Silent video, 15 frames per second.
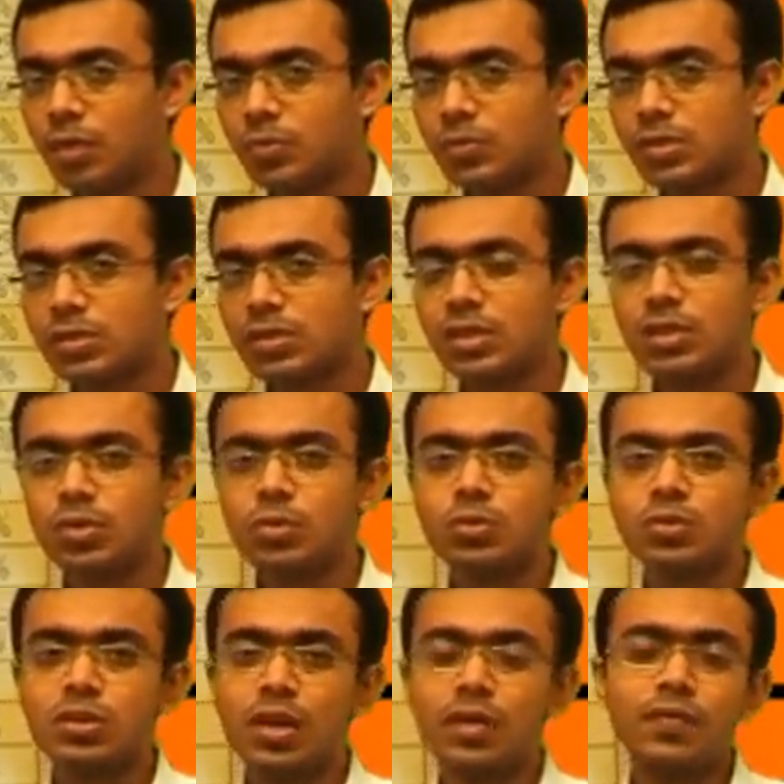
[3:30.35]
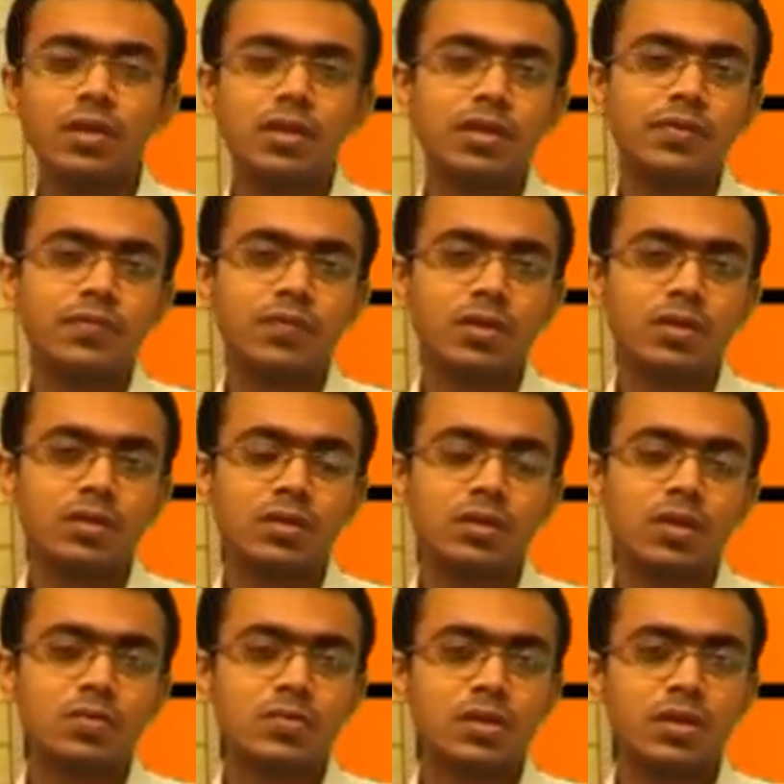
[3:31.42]
to sustain those levels, then further
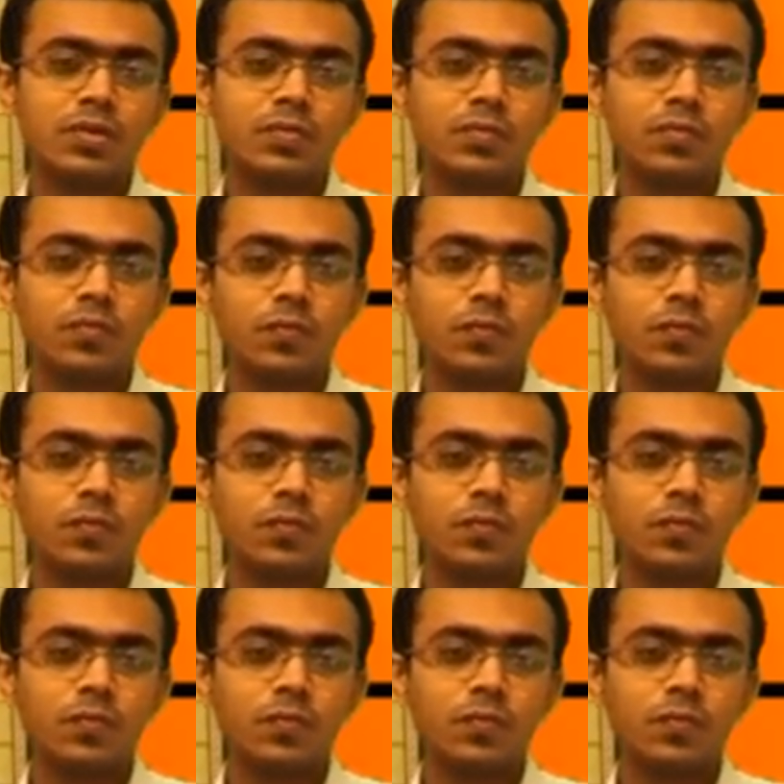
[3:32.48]
downside